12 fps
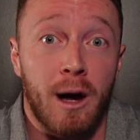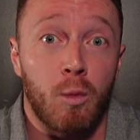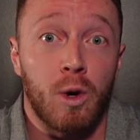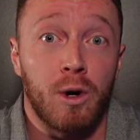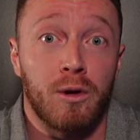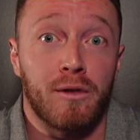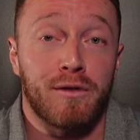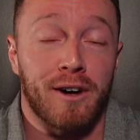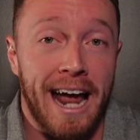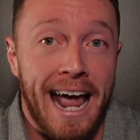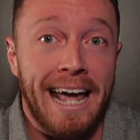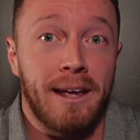that wound,
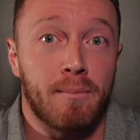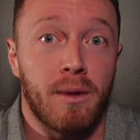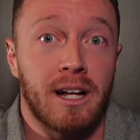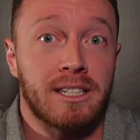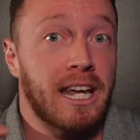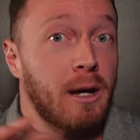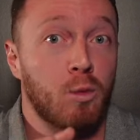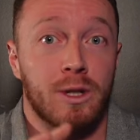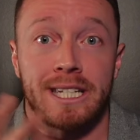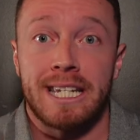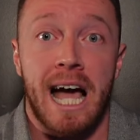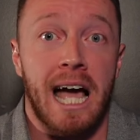for 8 months and
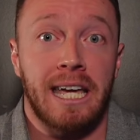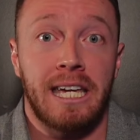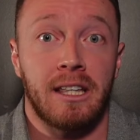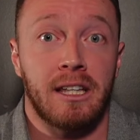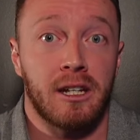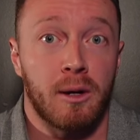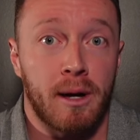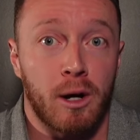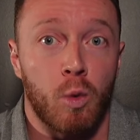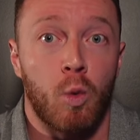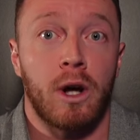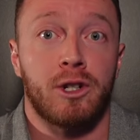was not healing no
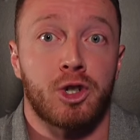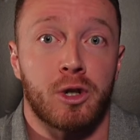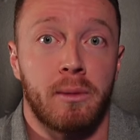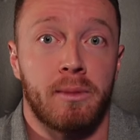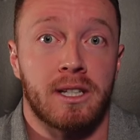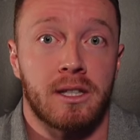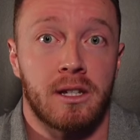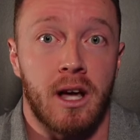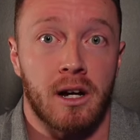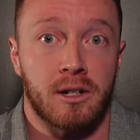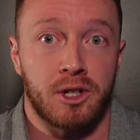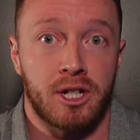matter what treatments the
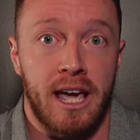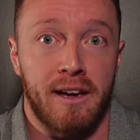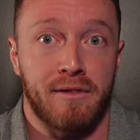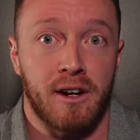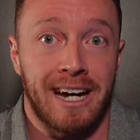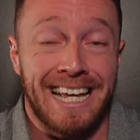doctors gave her.